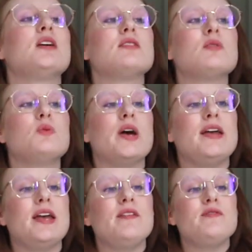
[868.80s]
So
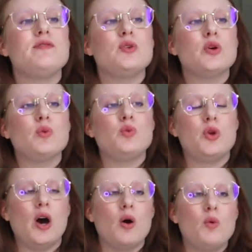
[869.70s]
if you don't
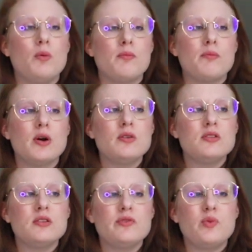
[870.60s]
know,
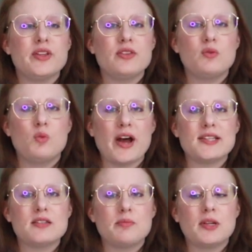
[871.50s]
most of what the
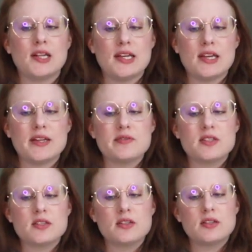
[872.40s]
West
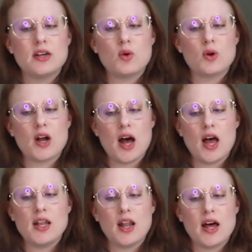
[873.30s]
believes or
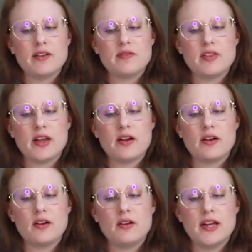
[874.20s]
got a lot of
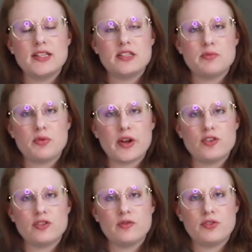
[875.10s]
their
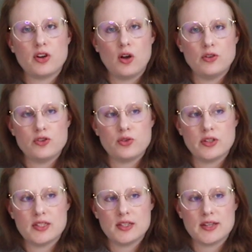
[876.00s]
inspiration for cultural
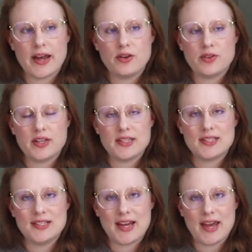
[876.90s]
and societal
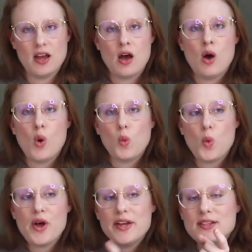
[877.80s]
things today
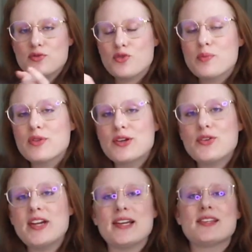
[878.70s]
was from the
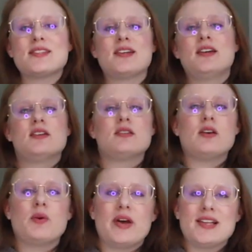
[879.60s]
Greeks.
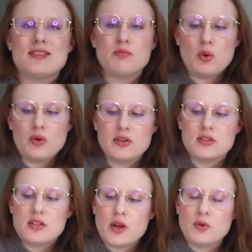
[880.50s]
So it's
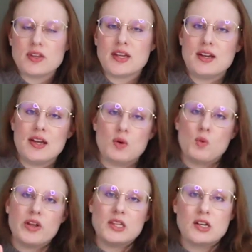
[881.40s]
important to note that
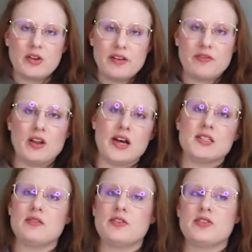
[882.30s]
what the Greek
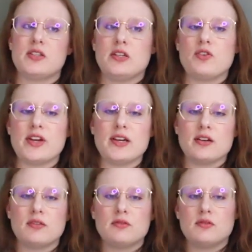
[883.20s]
philosophers and Greek
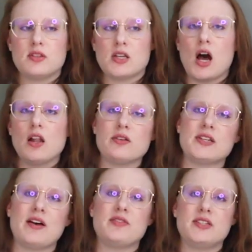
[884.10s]

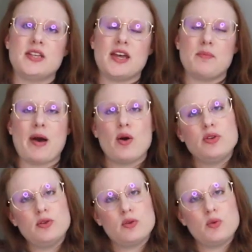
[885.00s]
scholars have to say
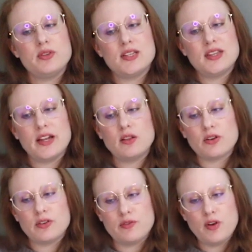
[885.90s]
about unicorns that they
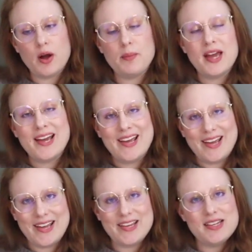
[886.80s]
learned from
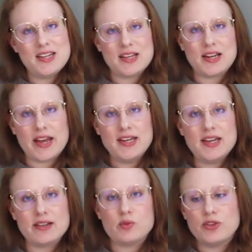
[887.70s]
Indian
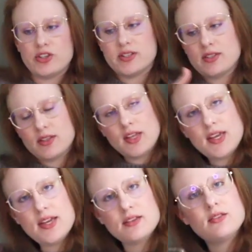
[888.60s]
ideas, which is the
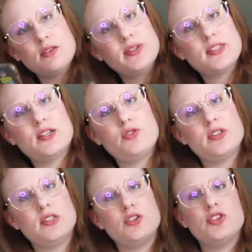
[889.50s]
East. So it's that
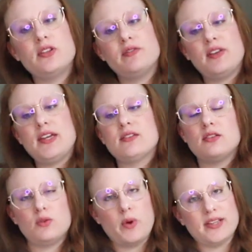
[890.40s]
transition of
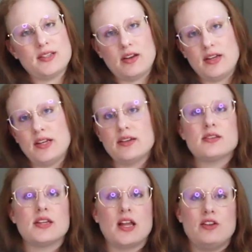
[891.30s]
East to West
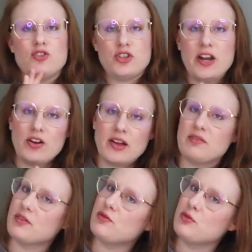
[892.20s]
ideas and that sharing
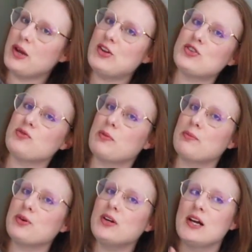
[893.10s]
of information.
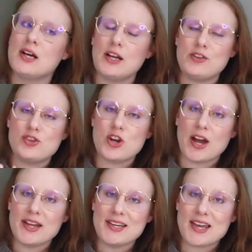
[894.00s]
Remember, a
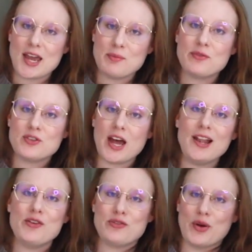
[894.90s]
giant game of
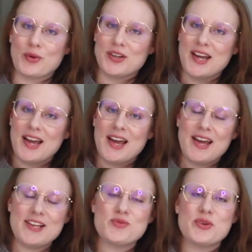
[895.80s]
telephone
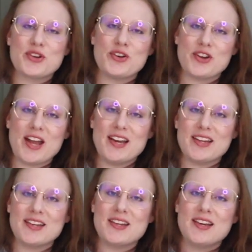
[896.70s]
is what
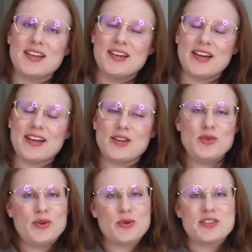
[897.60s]
created
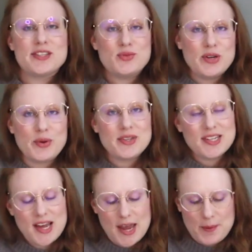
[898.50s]
unicorns as we know it
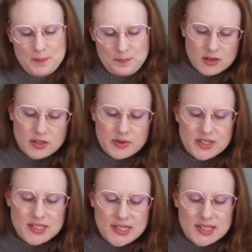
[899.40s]
today. So
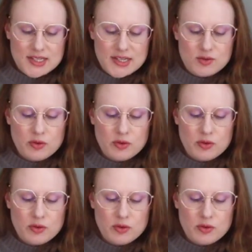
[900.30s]
Ctesias